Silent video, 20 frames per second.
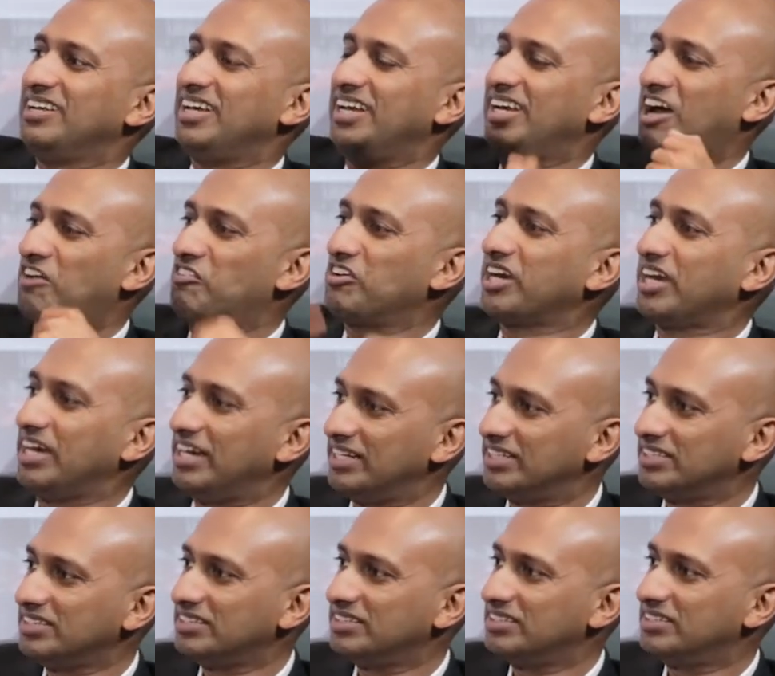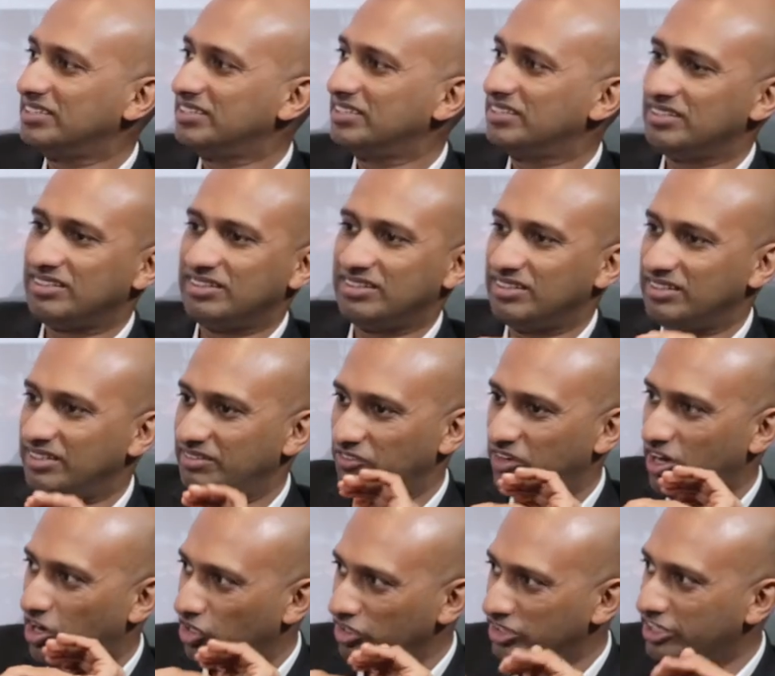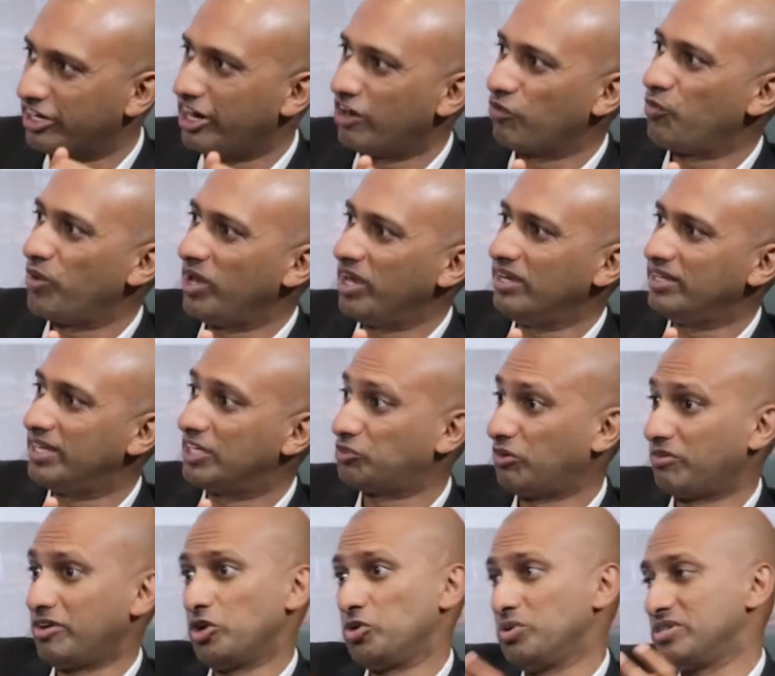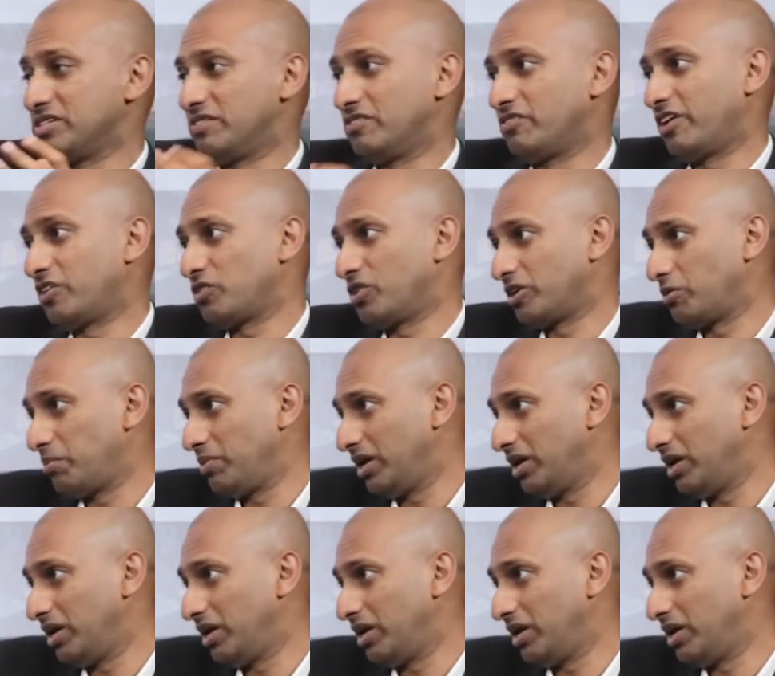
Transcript: In our case, we are on the runway. That's why we are doing $75 to $100